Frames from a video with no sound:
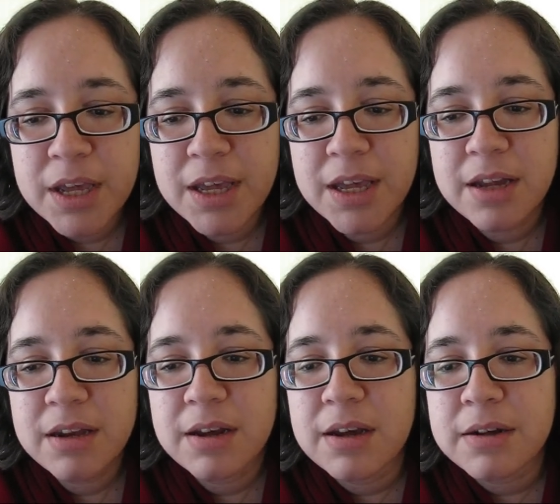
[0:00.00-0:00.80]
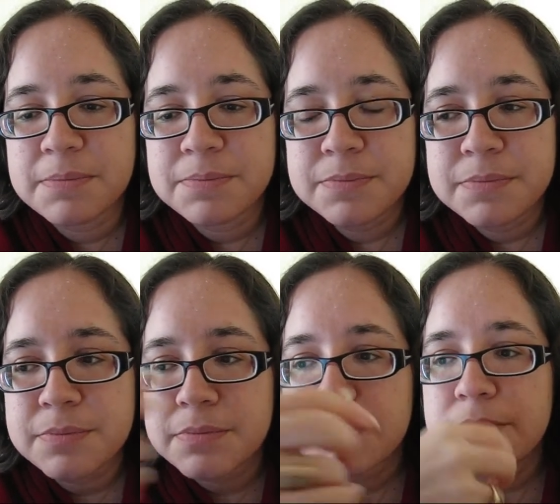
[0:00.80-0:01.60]
And um,
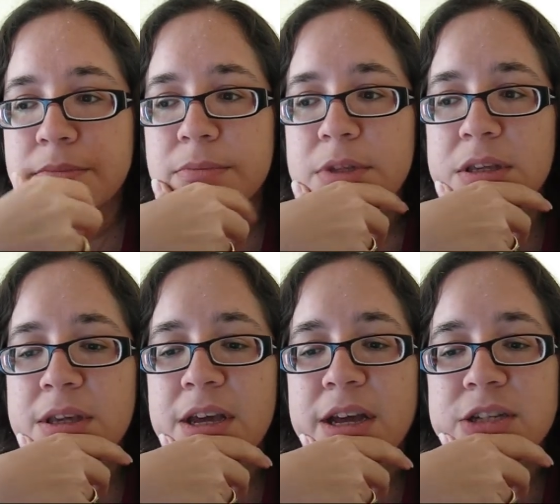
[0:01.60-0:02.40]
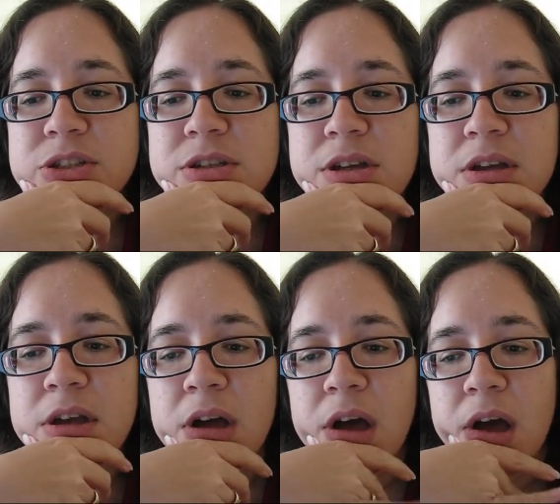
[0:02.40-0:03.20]
he actually
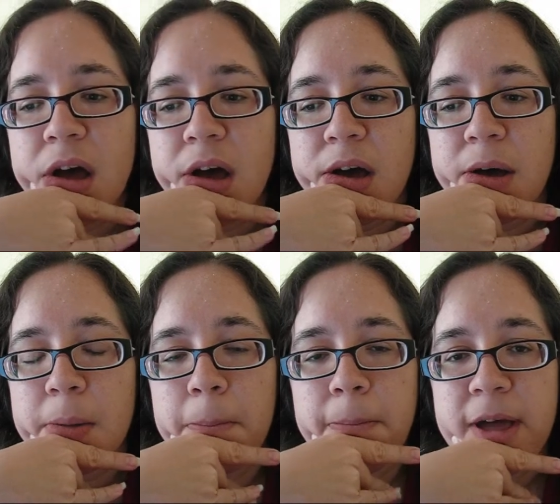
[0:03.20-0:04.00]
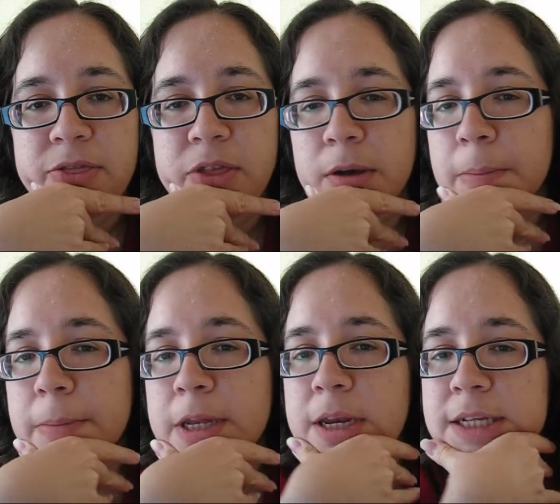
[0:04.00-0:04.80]
met them
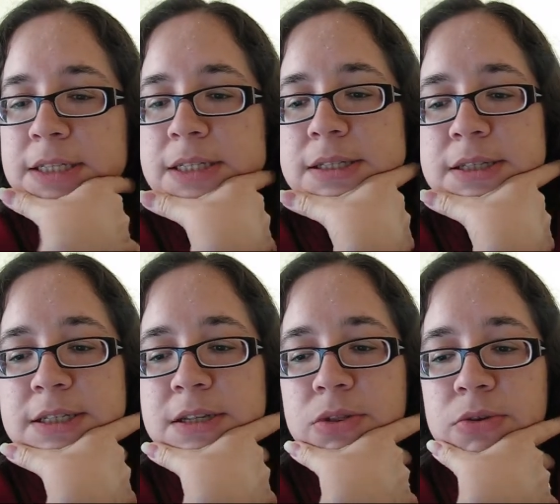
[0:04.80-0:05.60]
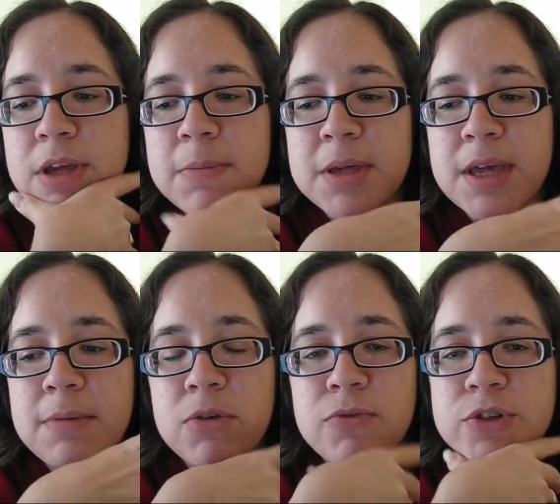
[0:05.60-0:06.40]
in 1963. He
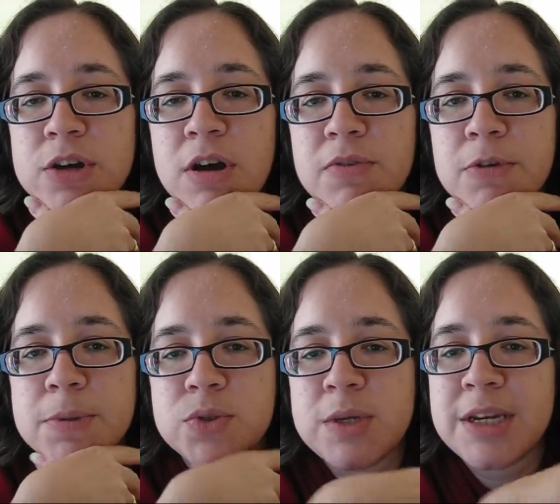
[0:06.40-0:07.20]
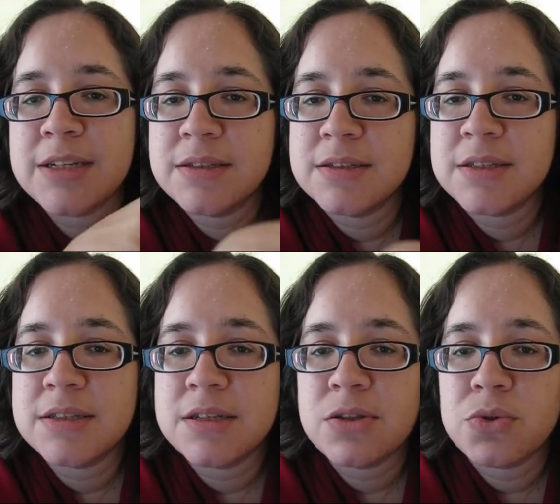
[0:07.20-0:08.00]
became their photographer between
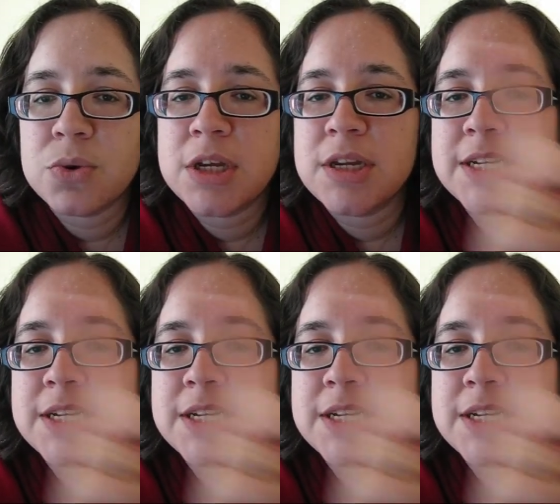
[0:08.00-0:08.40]
1963 and